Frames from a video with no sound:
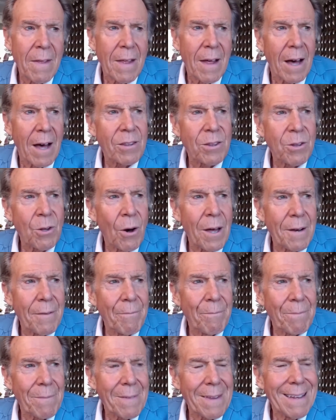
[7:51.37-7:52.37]
I
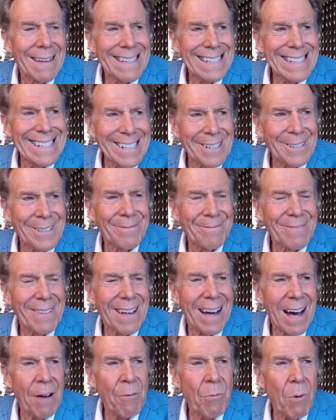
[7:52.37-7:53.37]
thought, you know,
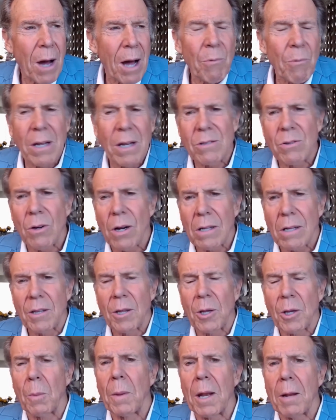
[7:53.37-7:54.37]
I want to talk a
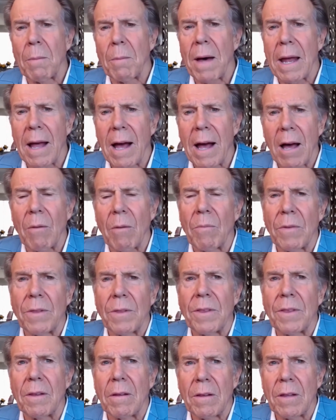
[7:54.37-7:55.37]
little bit about how
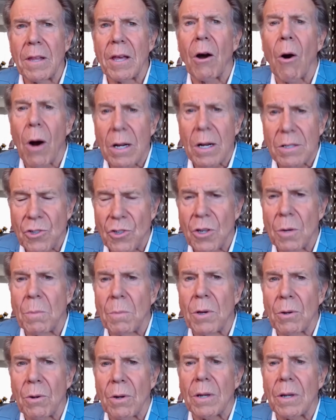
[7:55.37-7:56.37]
the arts
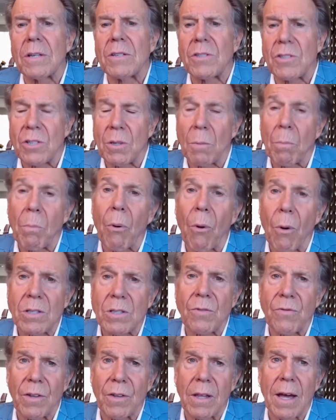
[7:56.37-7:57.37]
community
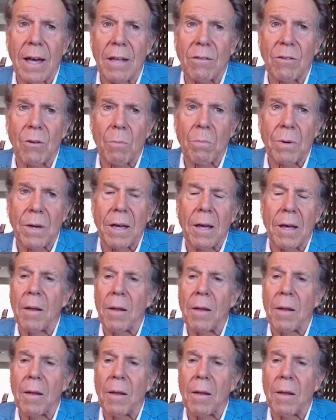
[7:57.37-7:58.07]
supports philanthropy.